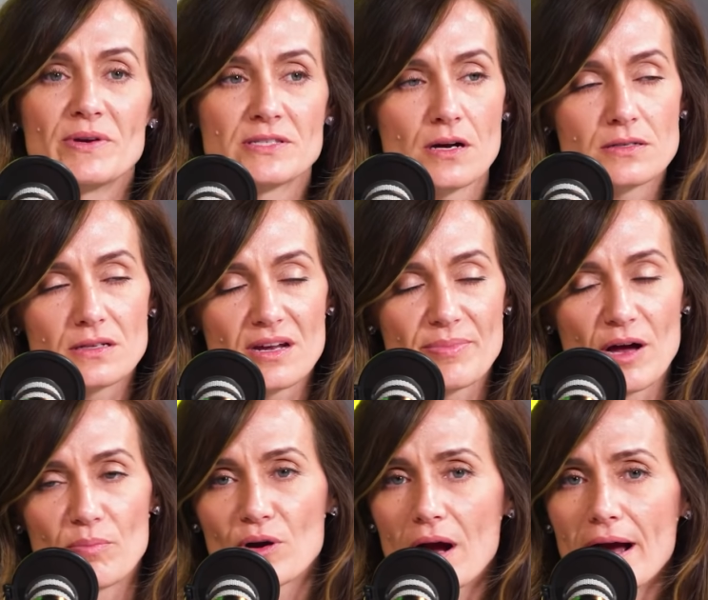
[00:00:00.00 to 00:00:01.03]
we talked a lot
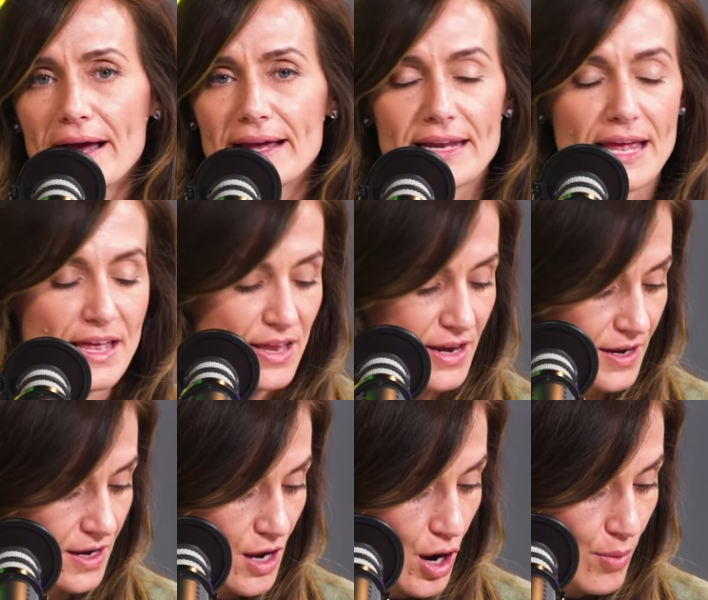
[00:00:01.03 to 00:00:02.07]
about pride. And
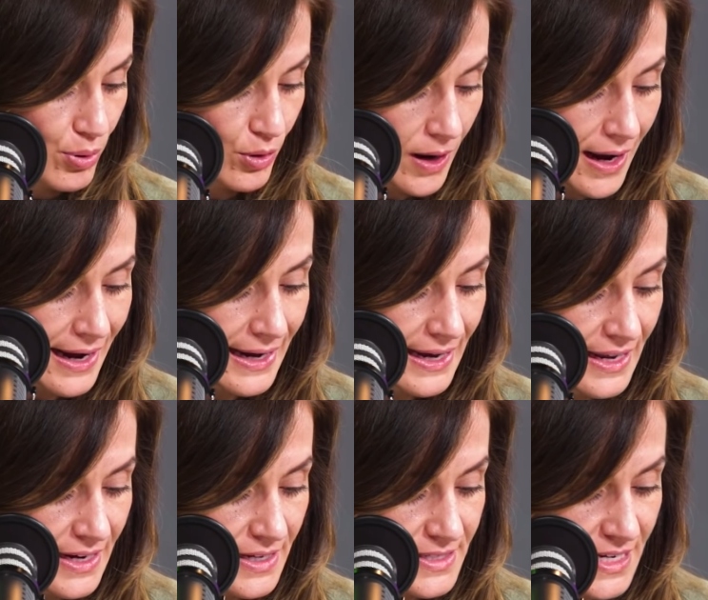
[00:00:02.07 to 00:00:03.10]

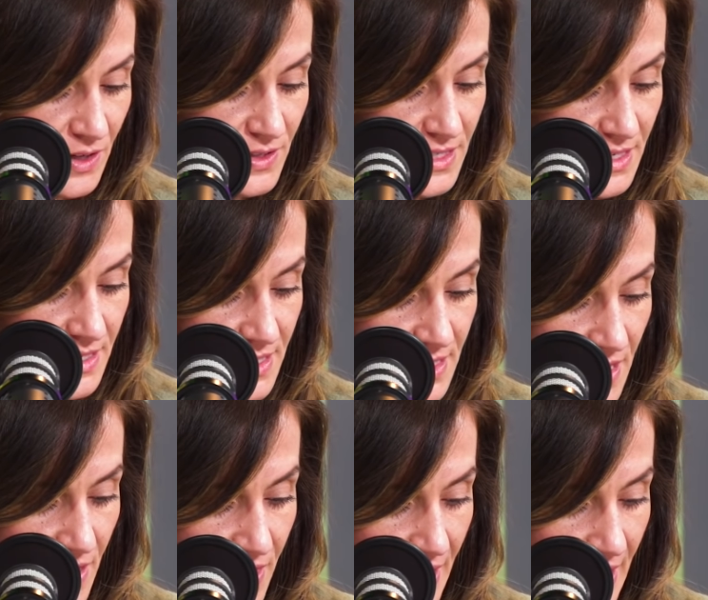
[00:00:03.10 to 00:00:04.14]
pride tells us
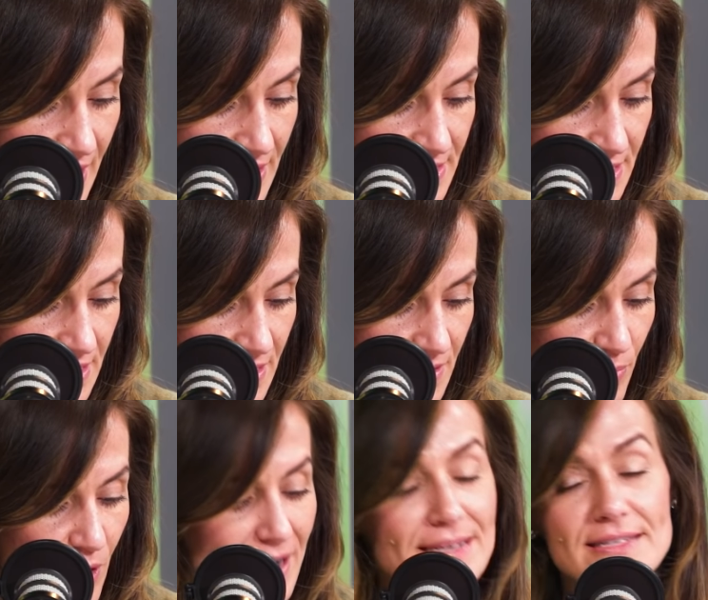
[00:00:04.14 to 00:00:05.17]
that
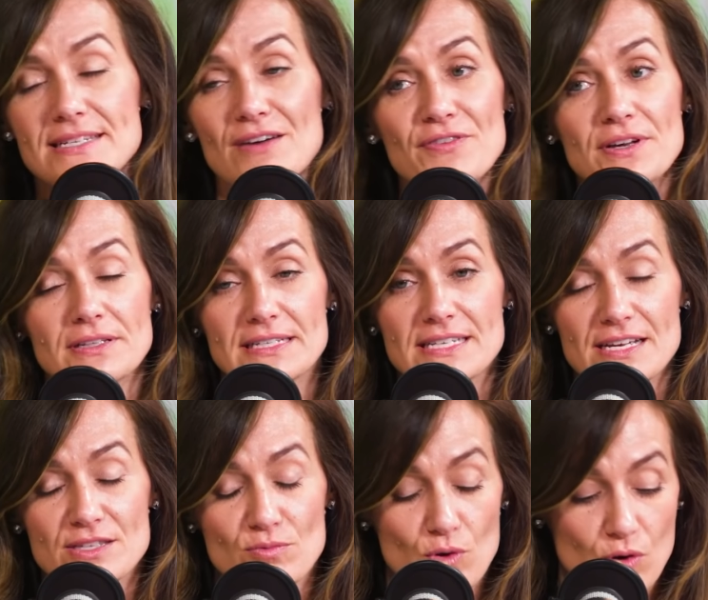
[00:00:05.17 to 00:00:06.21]
pride definitely
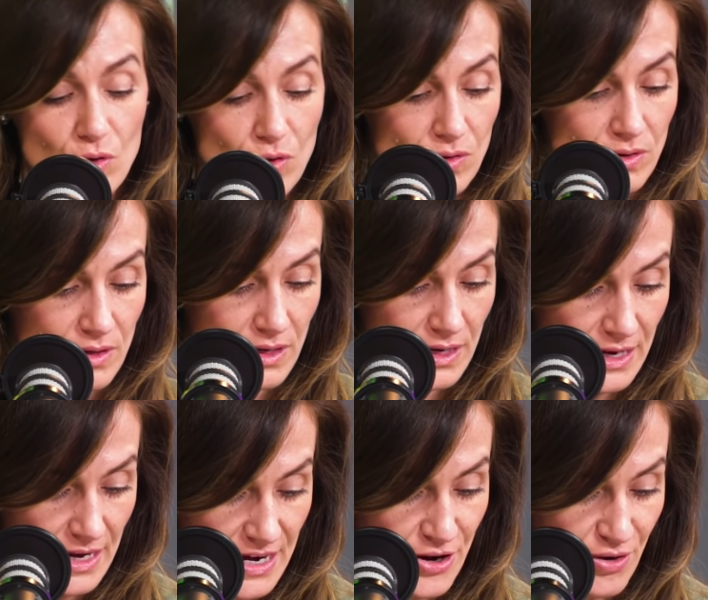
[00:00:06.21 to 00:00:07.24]
takes a role
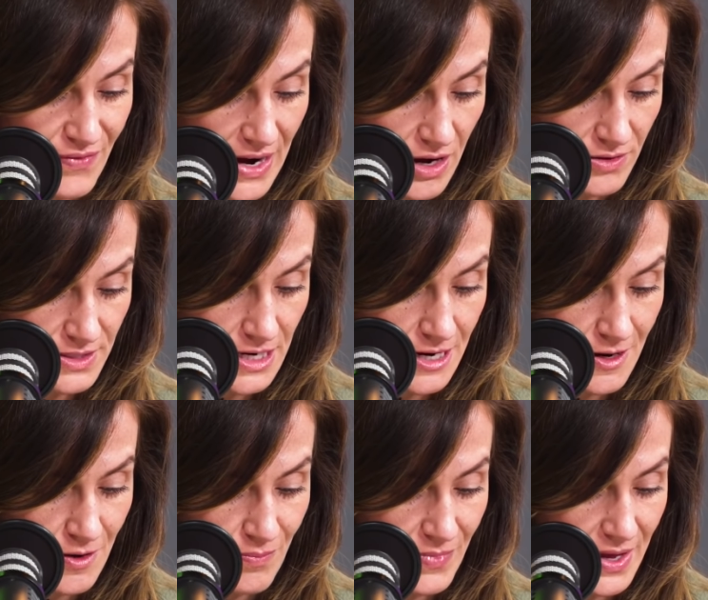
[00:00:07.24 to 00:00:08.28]
in inner vows
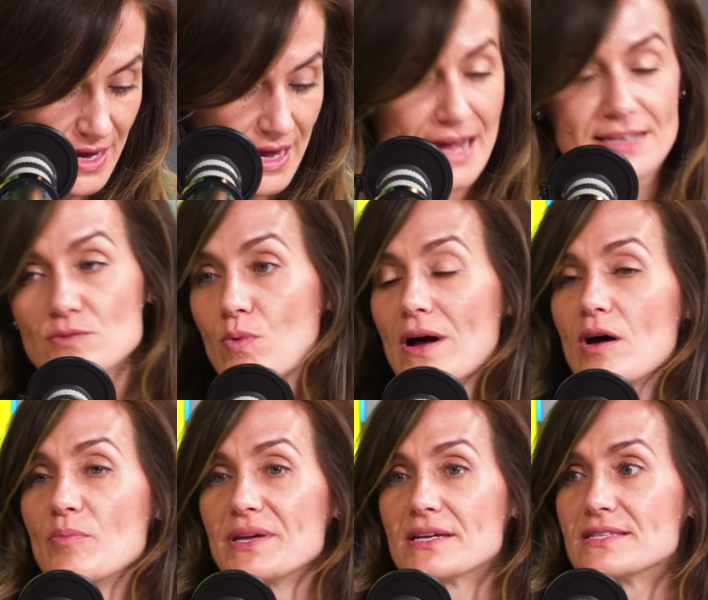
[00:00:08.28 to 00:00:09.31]
as well,
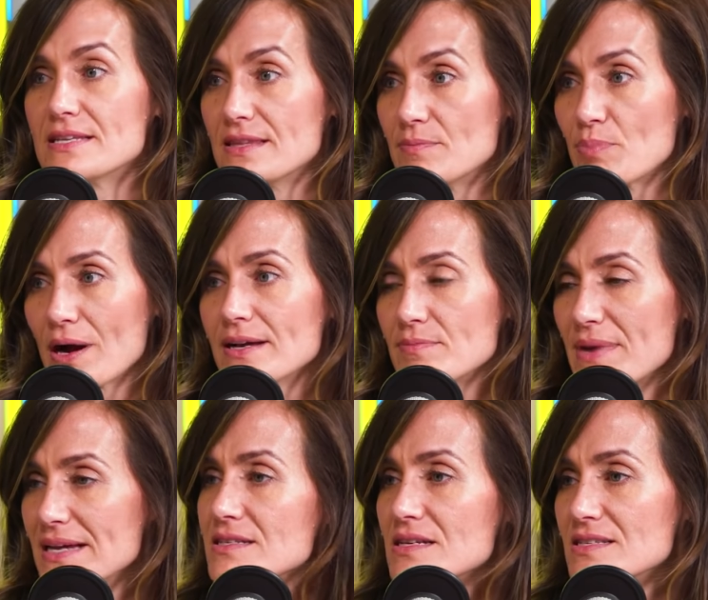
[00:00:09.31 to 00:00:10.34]
because pride
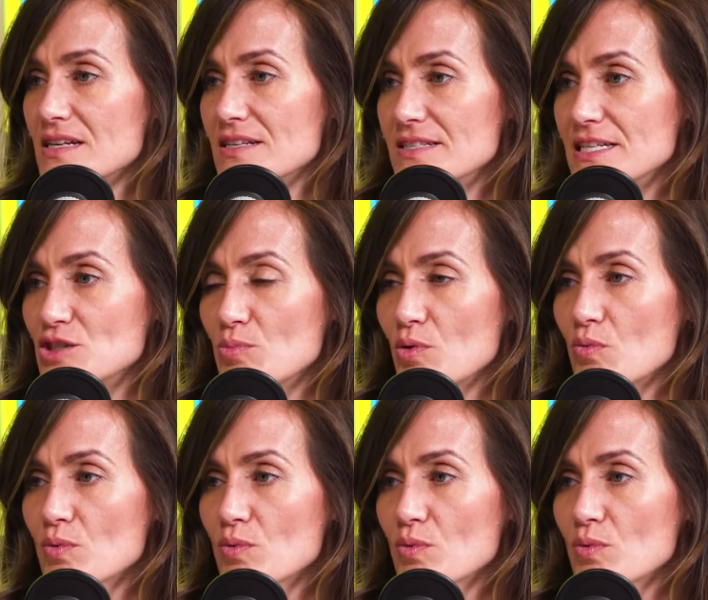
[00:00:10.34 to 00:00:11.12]
makes us unteachable.